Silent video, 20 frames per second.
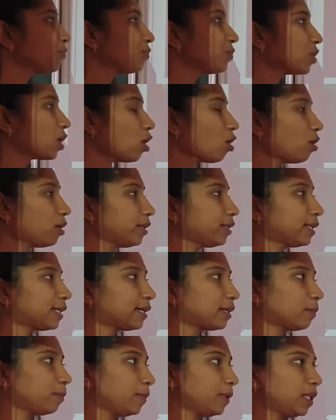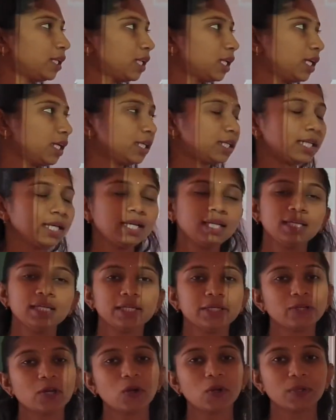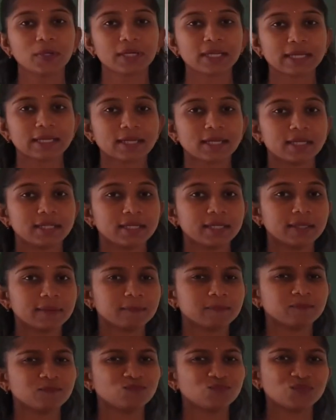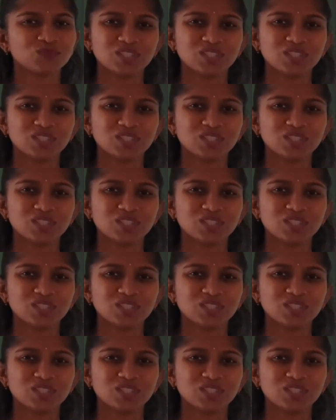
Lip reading: non-terminating, non-recurring.